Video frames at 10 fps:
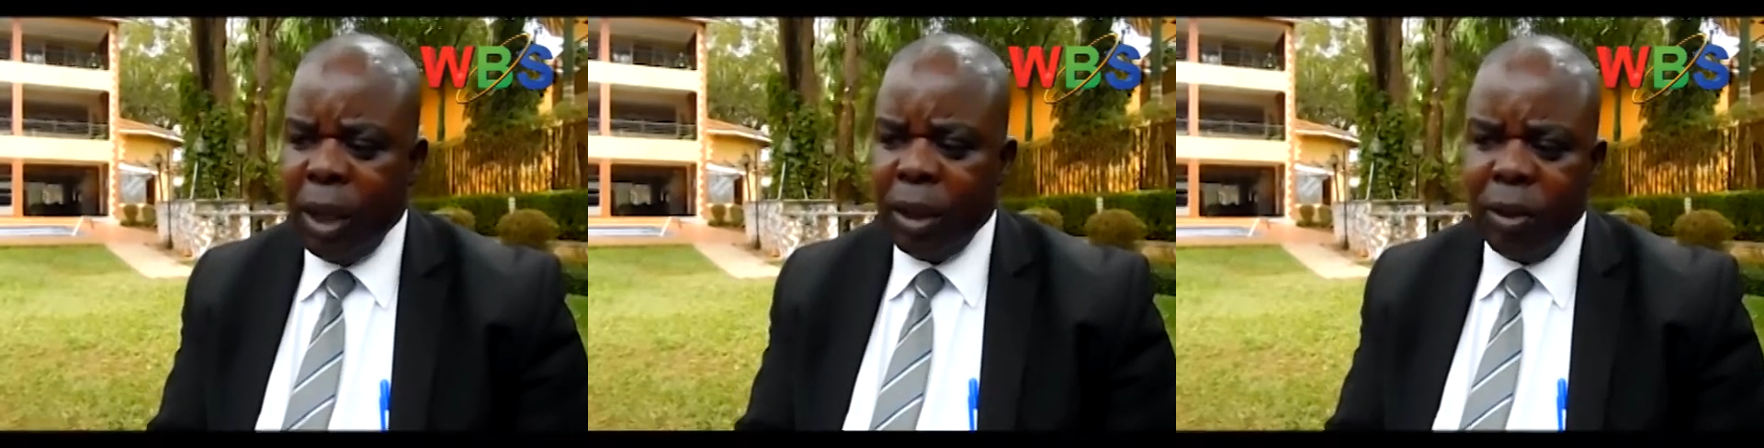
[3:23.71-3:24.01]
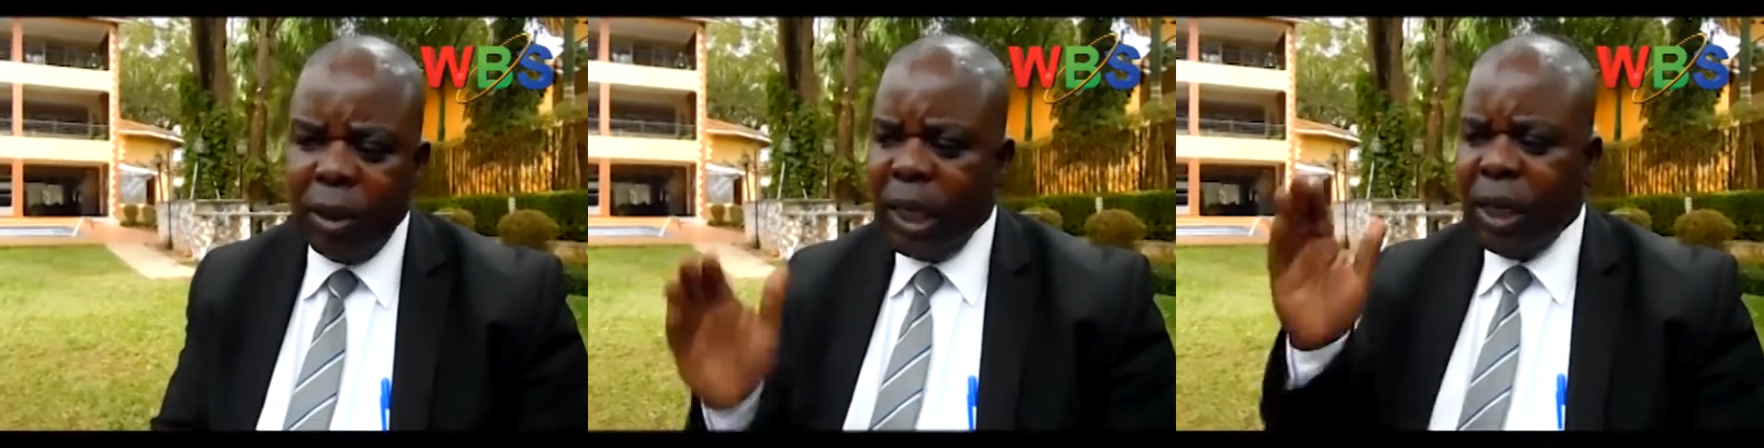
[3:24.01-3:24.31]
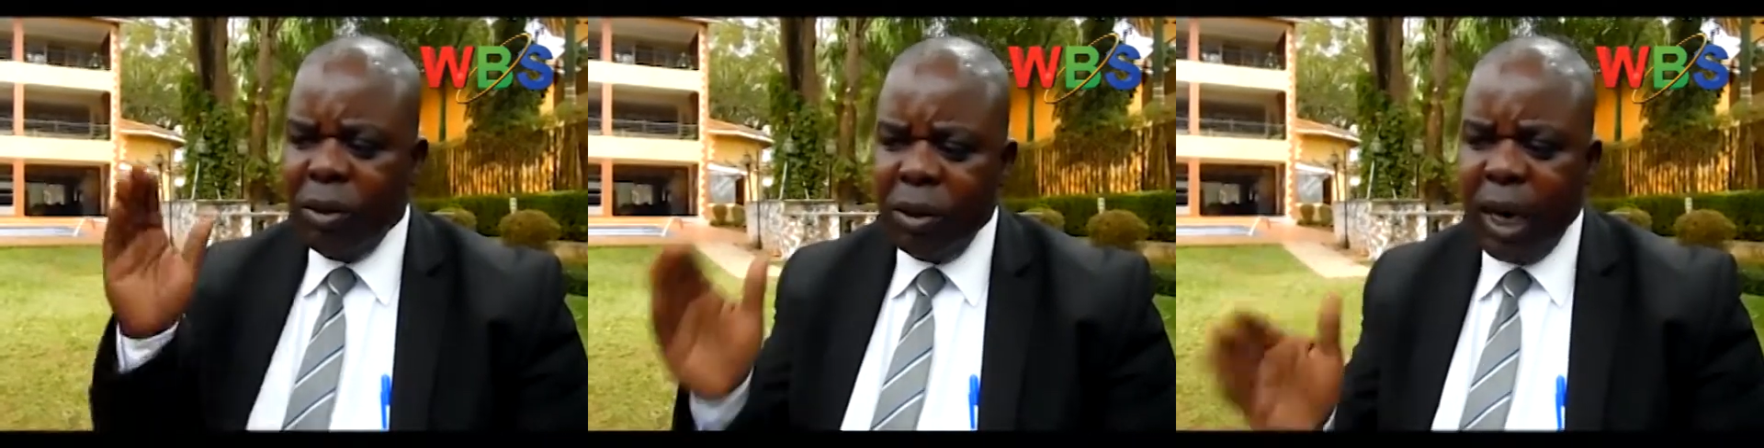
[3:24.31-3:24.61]
So they
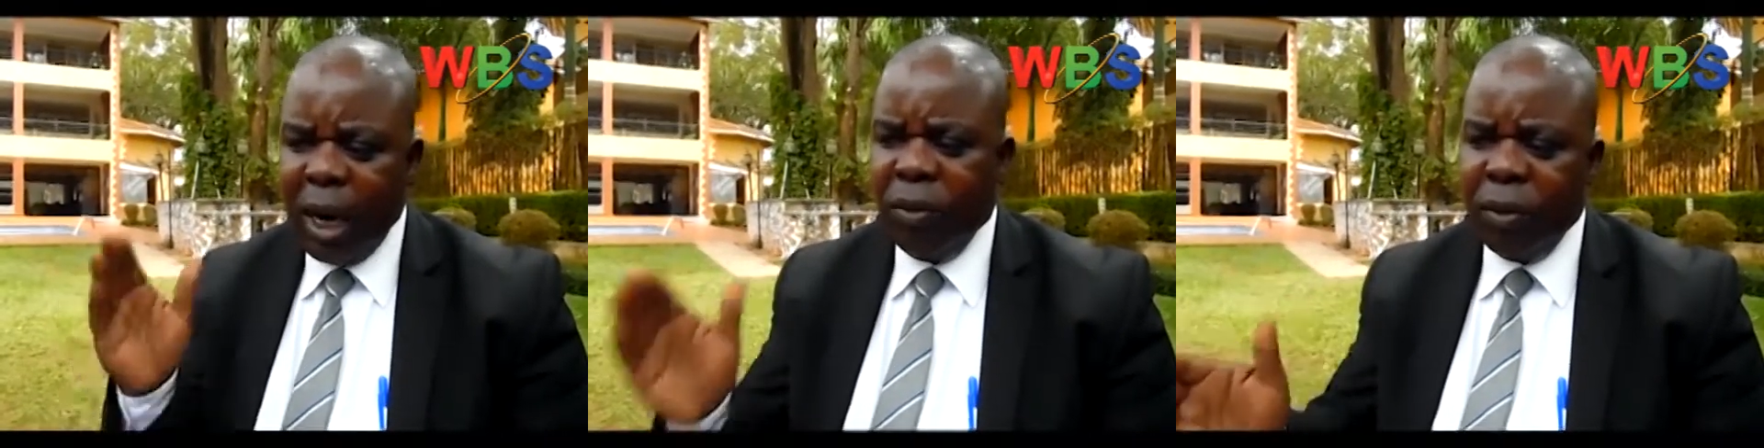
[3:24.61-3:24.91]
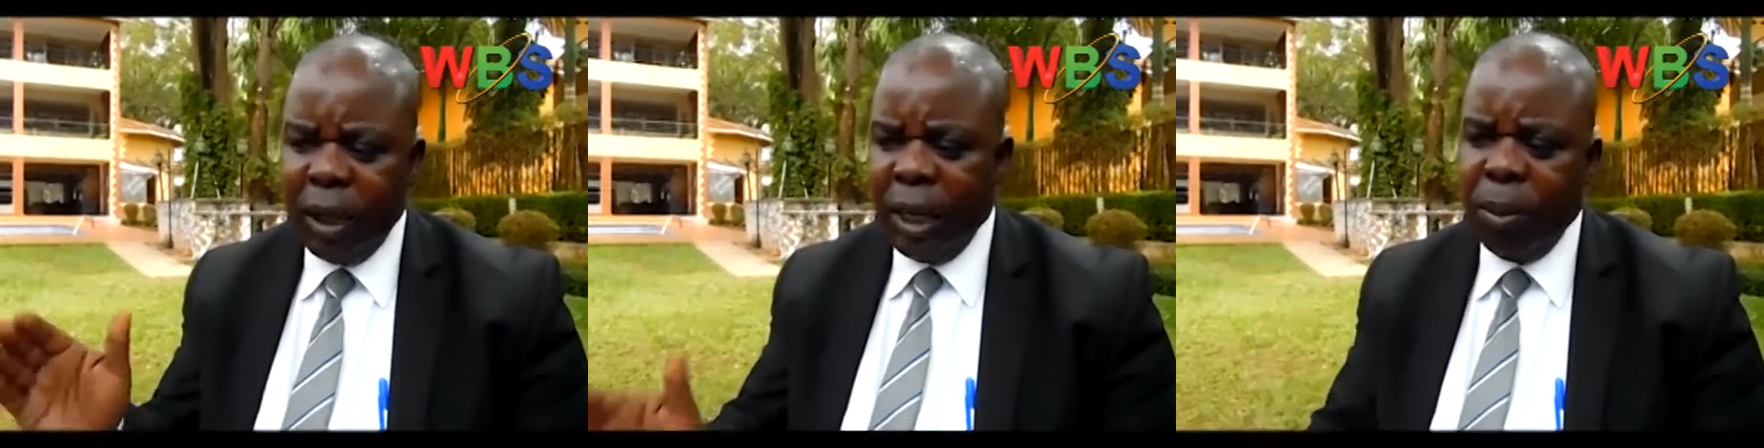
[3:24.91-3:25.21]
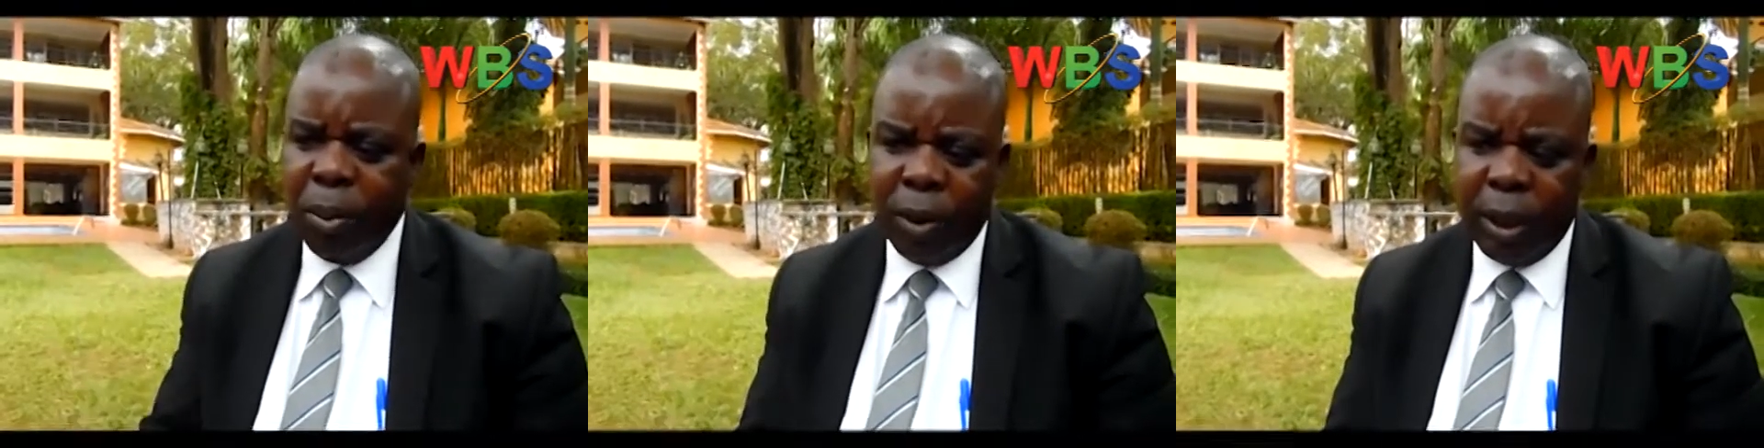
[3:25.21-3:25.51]
don't have clear
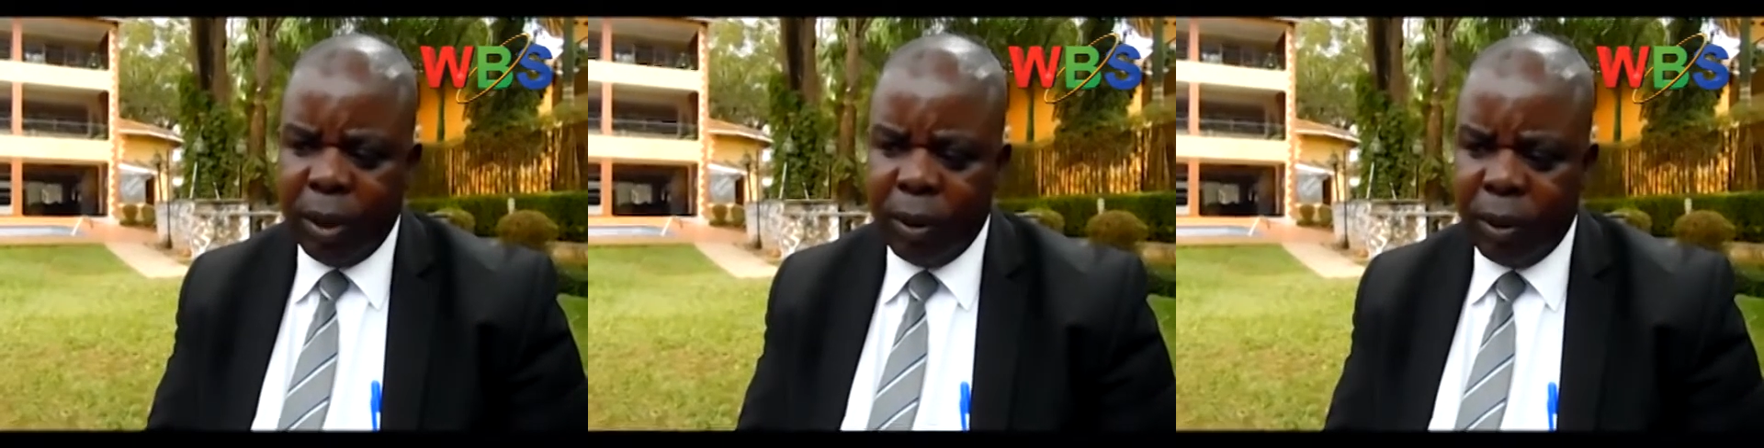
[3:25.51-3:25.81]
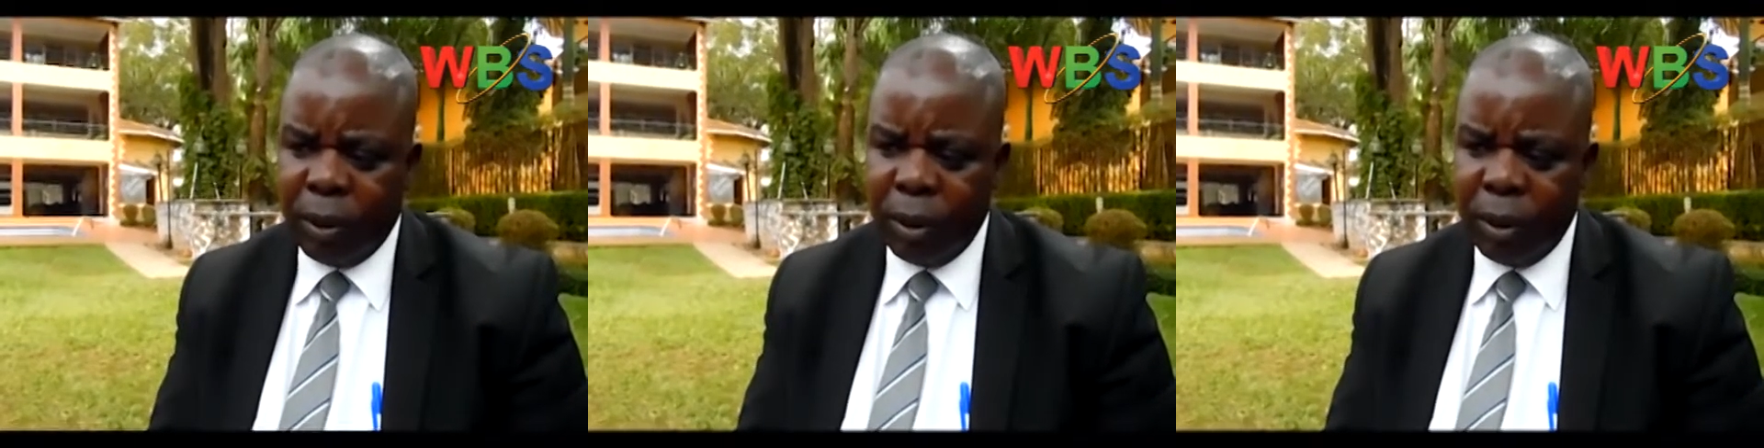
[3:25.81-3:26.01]
protection.